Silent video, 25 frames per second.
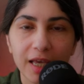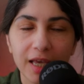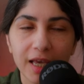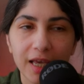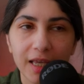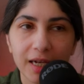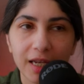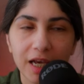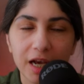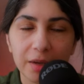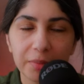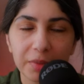
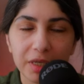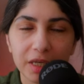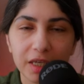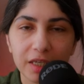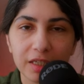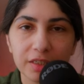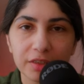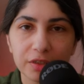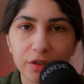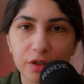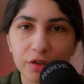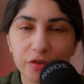and I'm
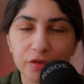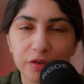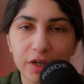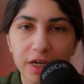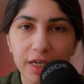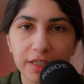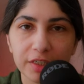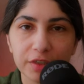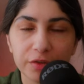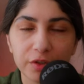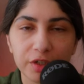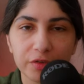a
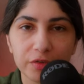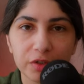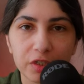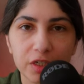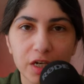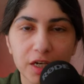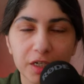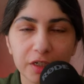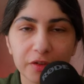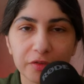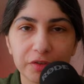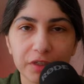certified street
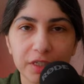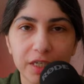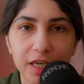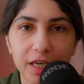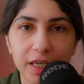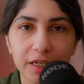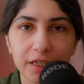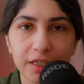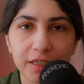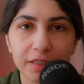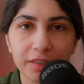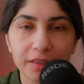photography
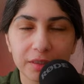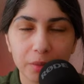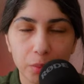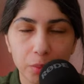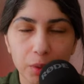addict.